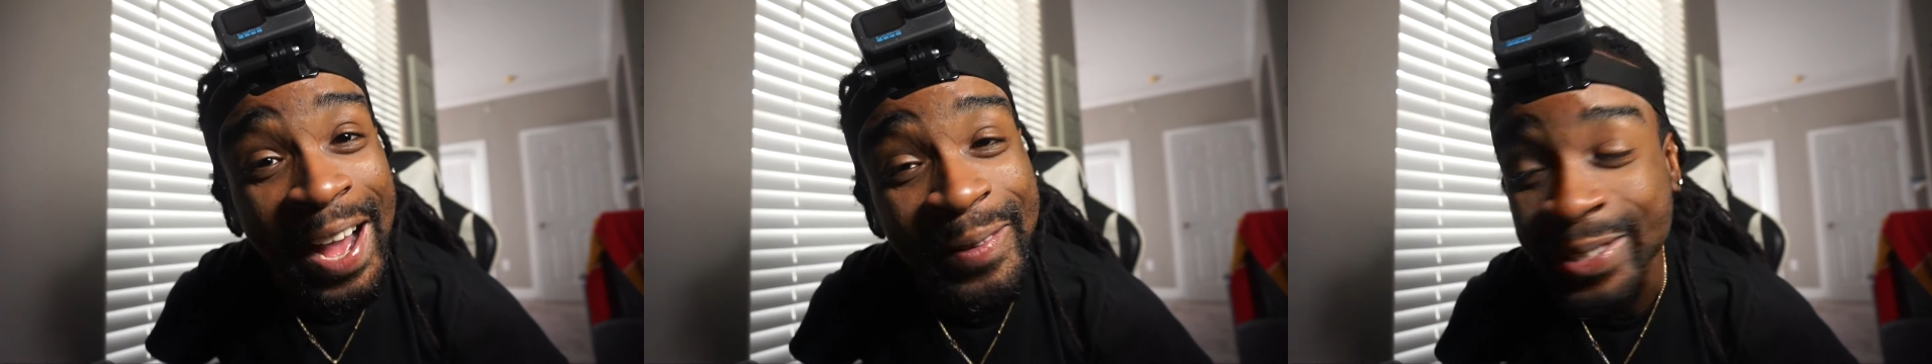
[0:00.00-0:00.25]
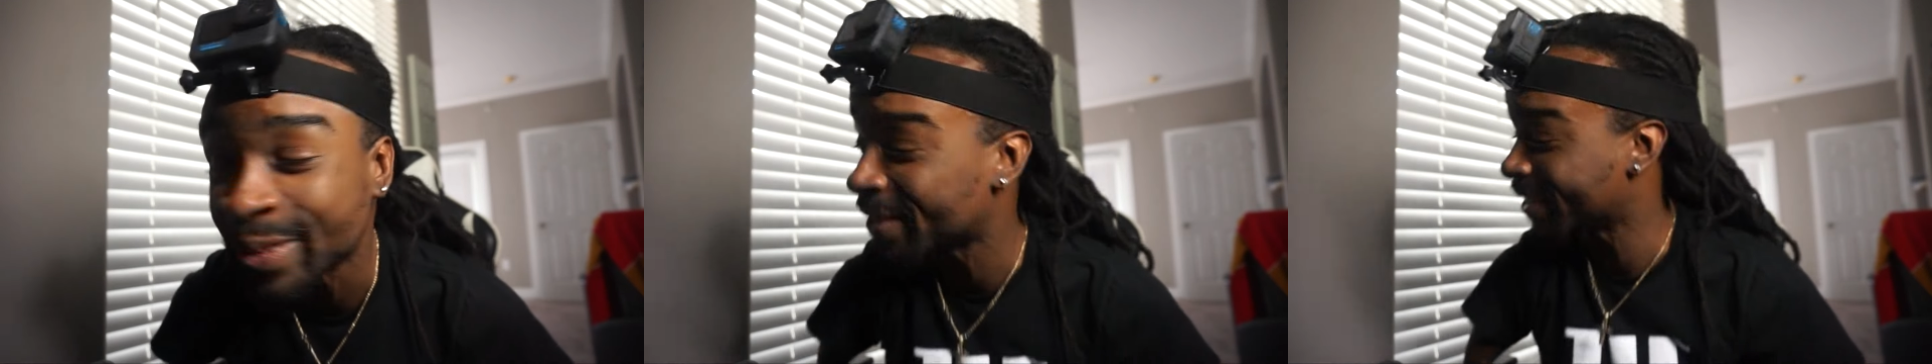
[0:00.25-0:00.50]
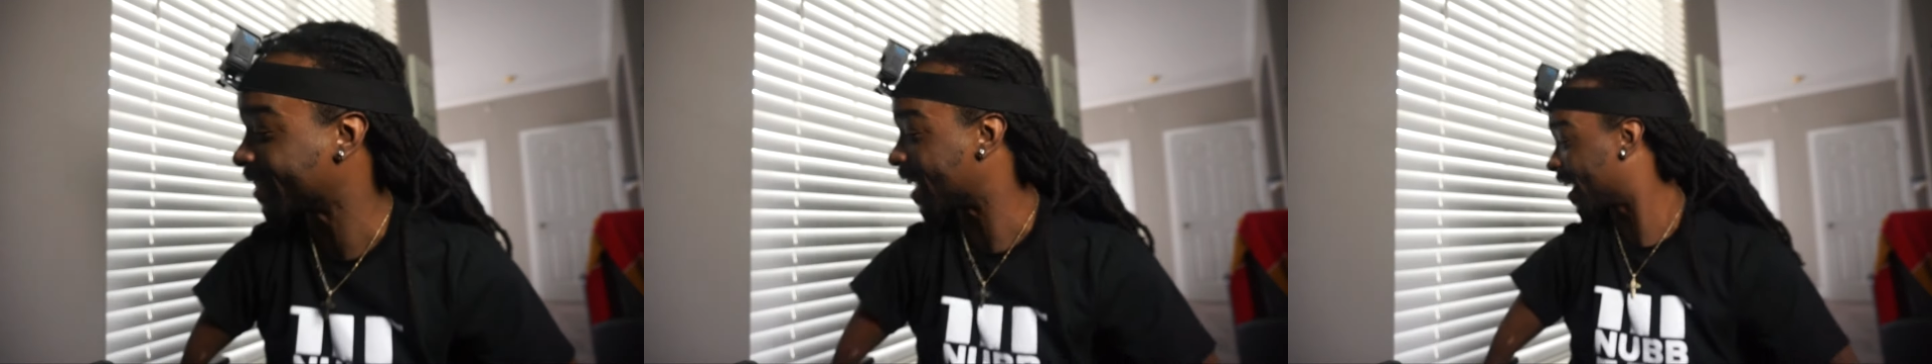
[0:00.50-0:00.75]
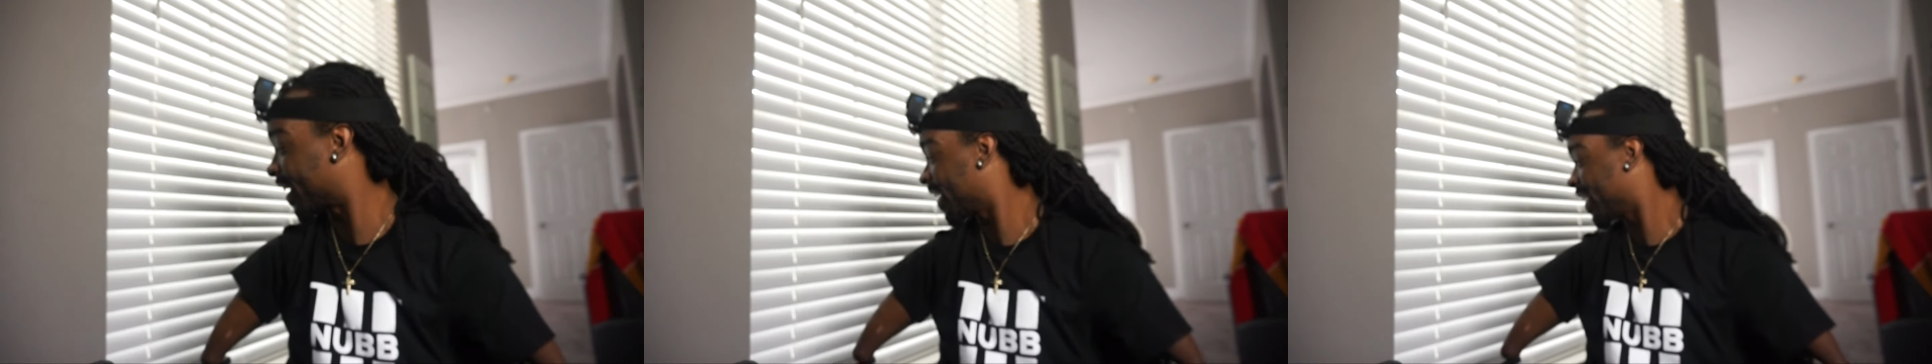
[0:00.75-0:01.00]
so
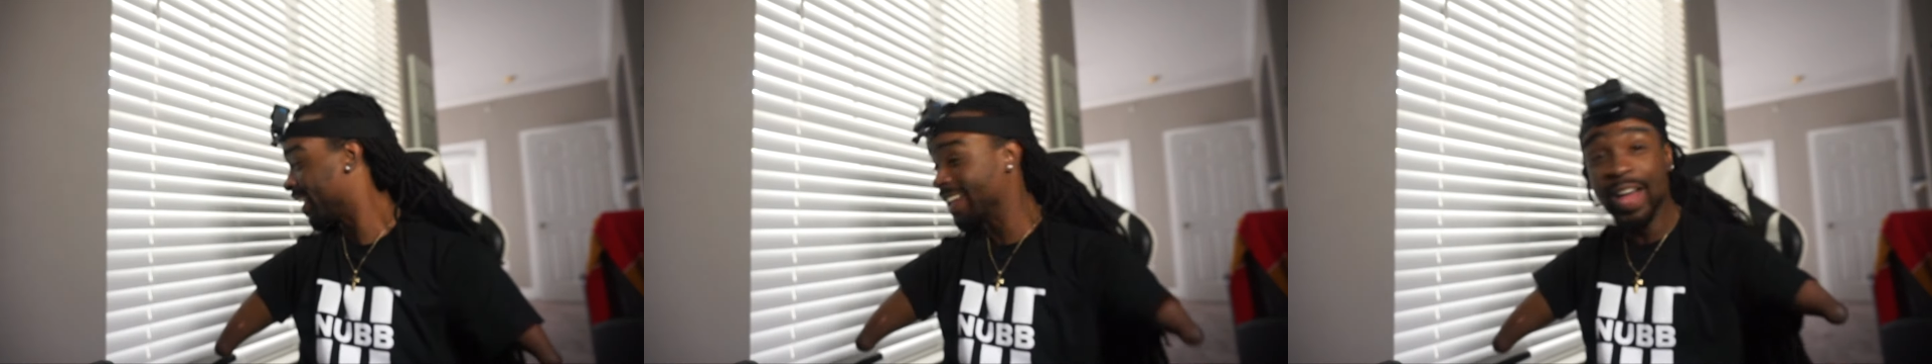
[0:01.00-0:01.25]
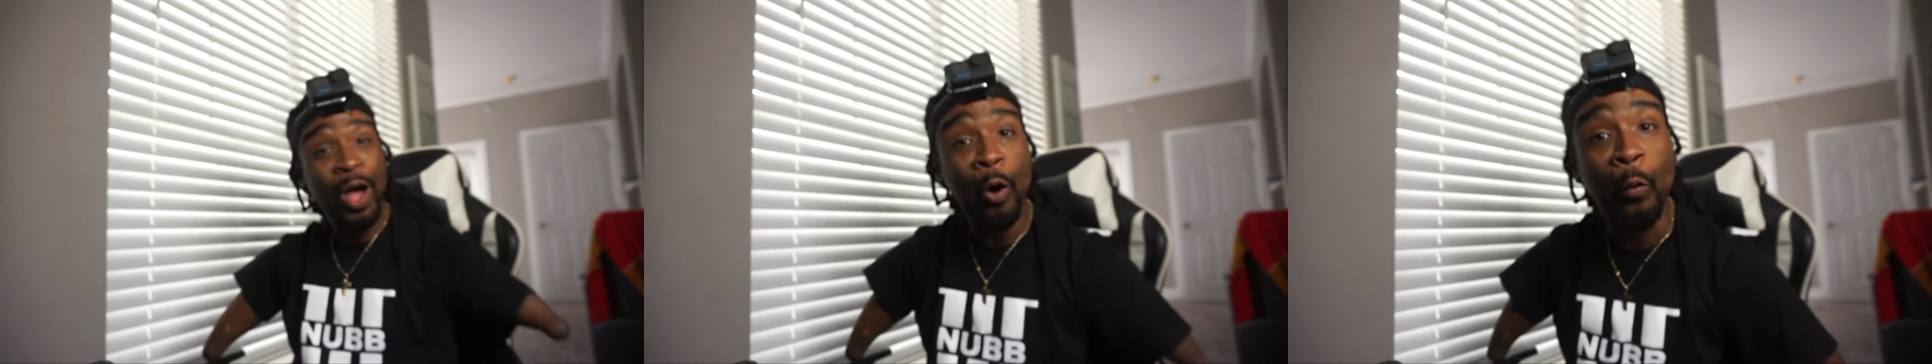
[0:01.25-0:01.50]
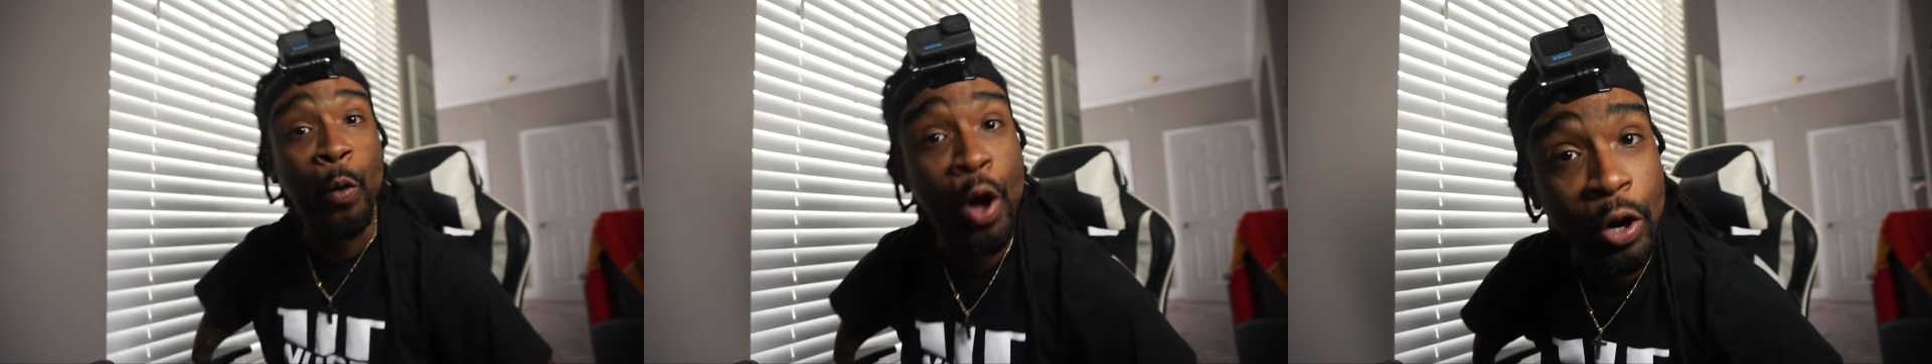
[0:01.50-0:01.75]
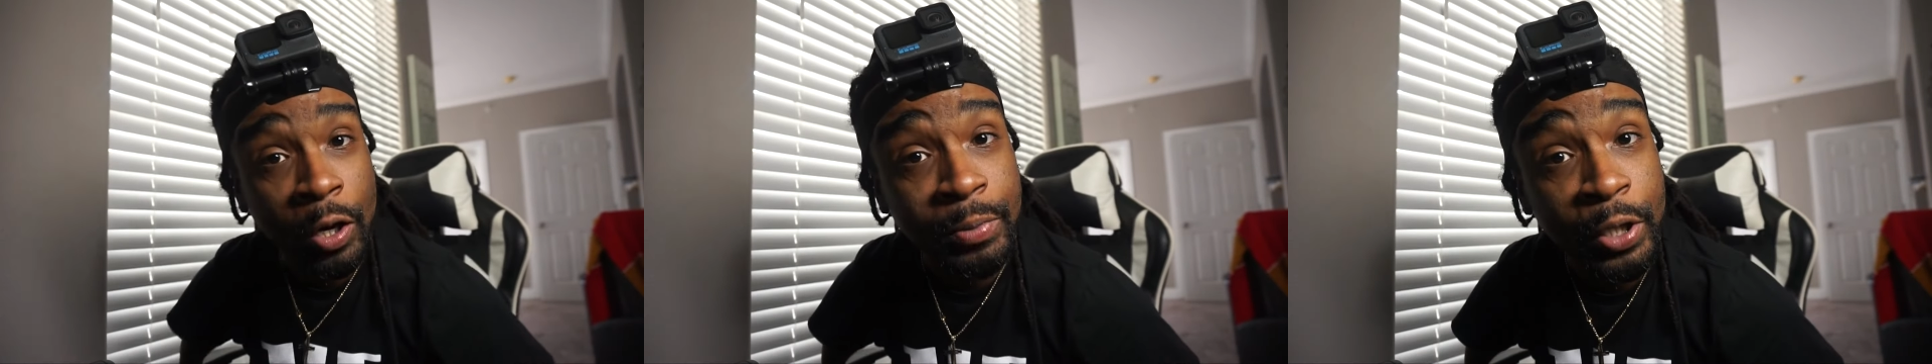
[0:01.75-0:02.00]
excited.
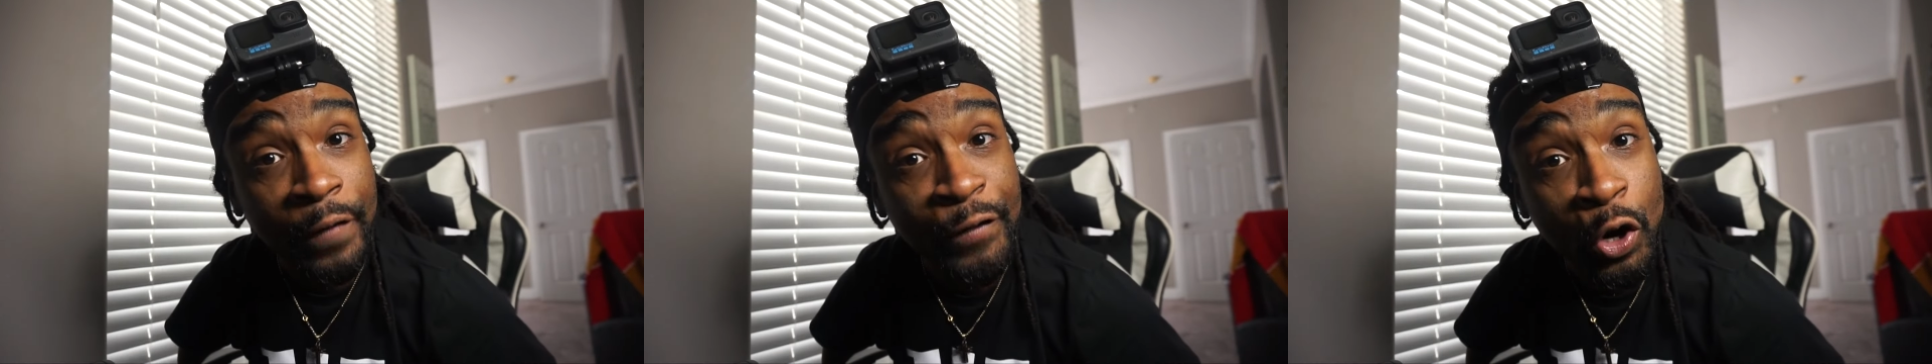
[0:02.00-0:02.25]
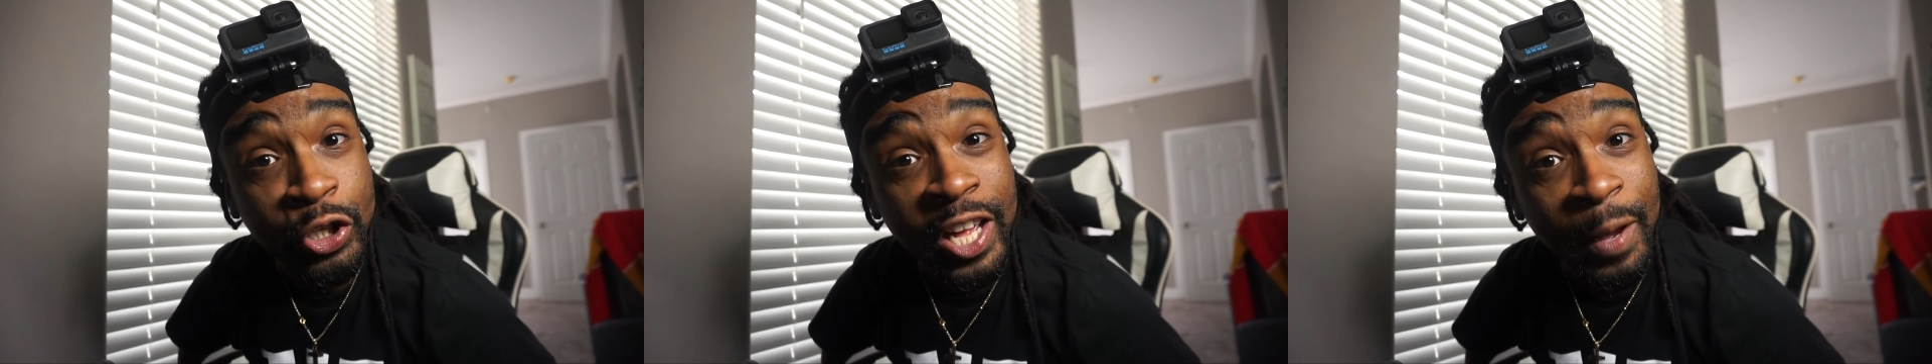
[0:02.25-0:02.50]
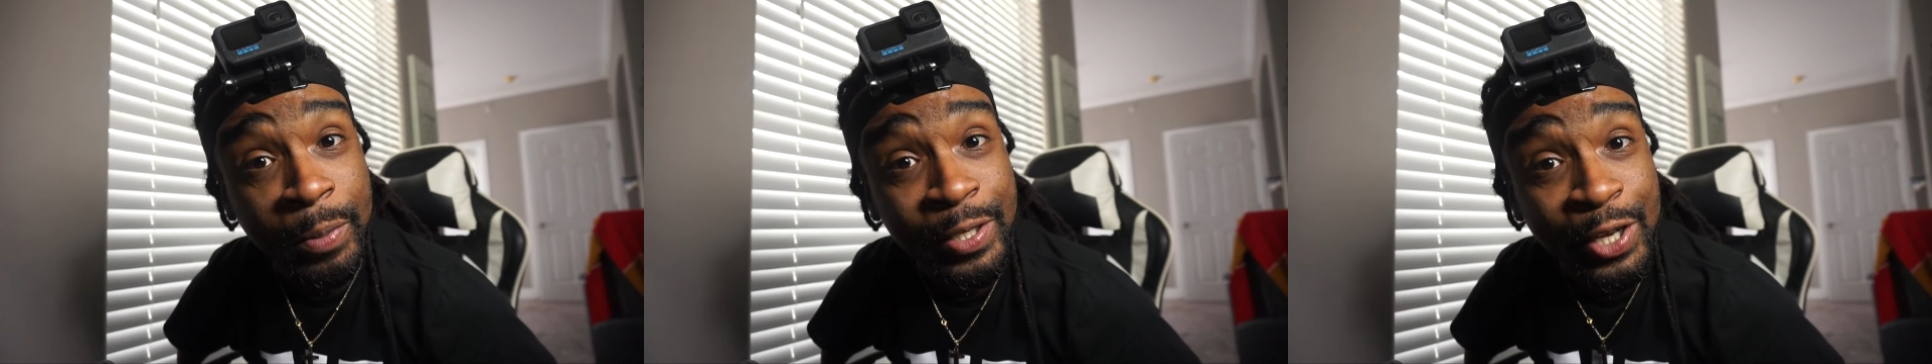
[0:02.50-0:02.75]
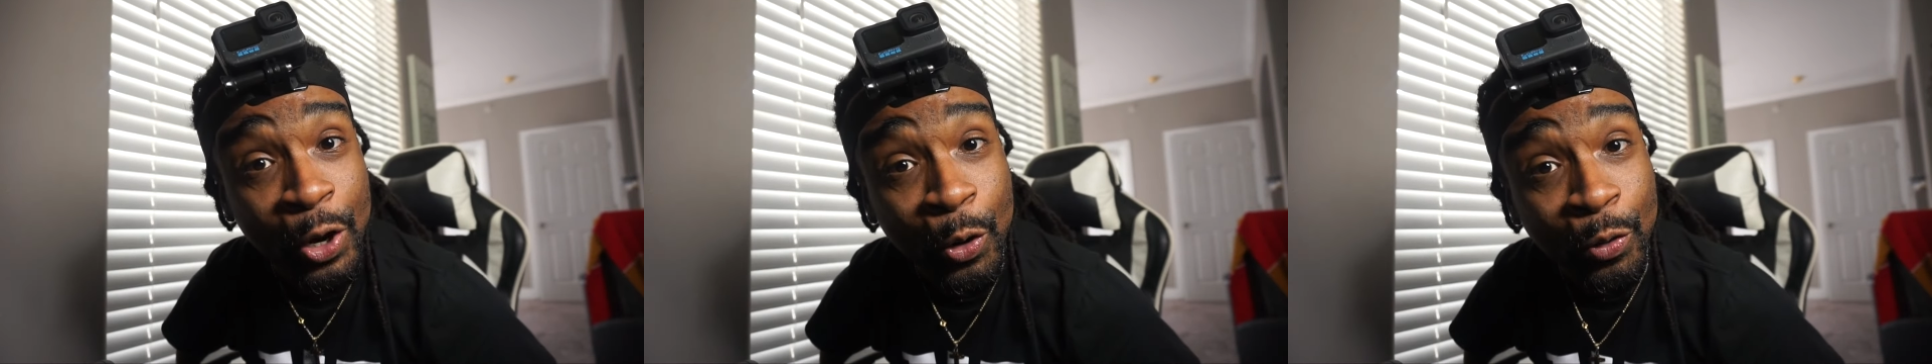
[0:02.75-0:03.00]
Welcome to the first
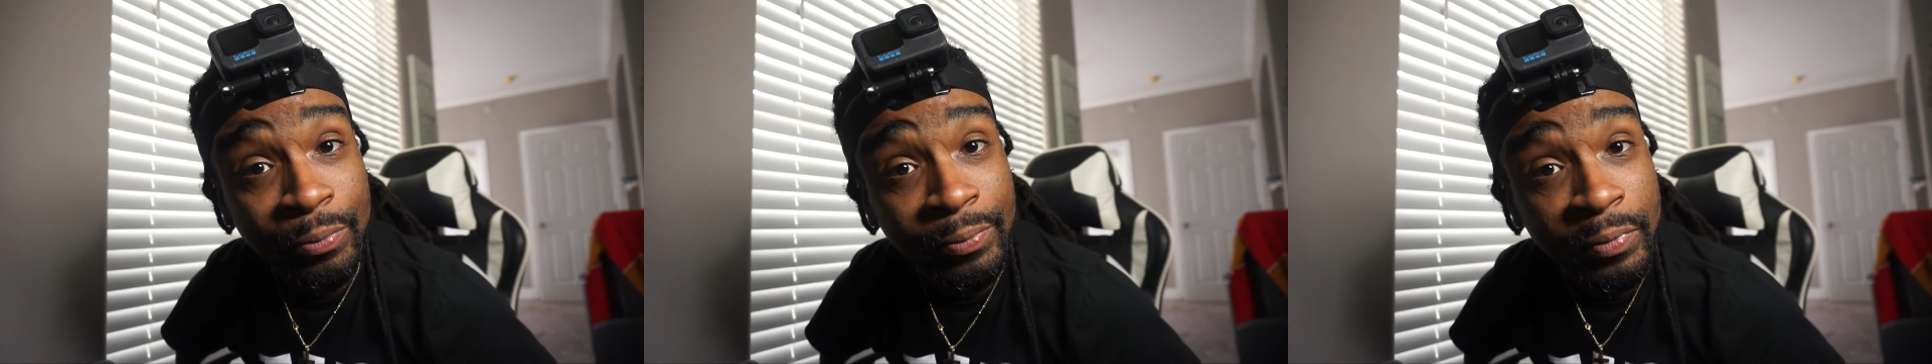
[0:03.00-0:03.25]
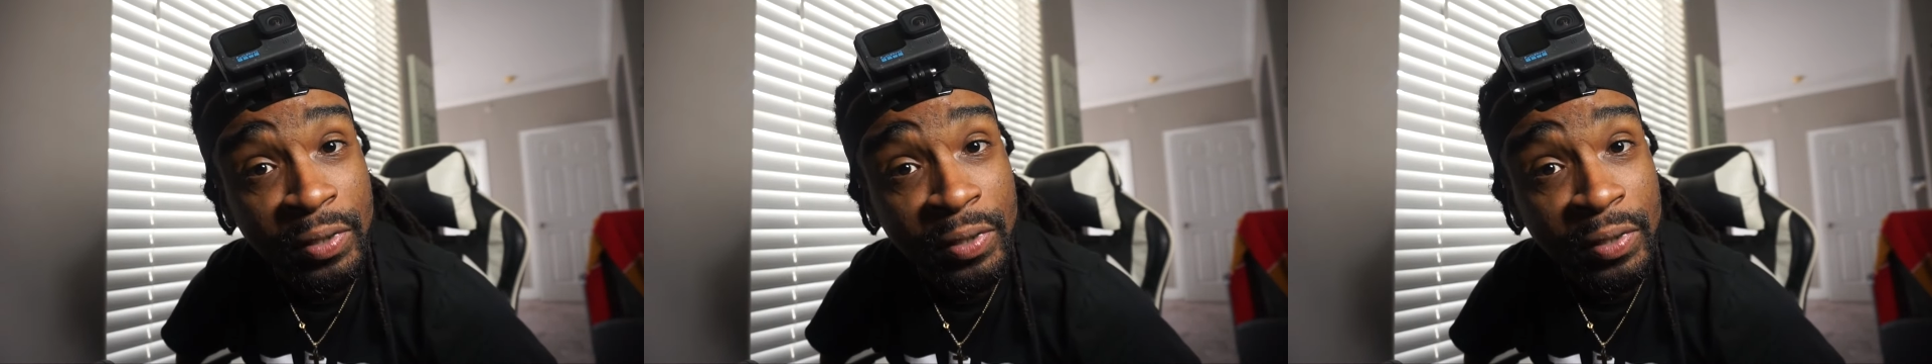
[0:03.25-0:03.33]
episode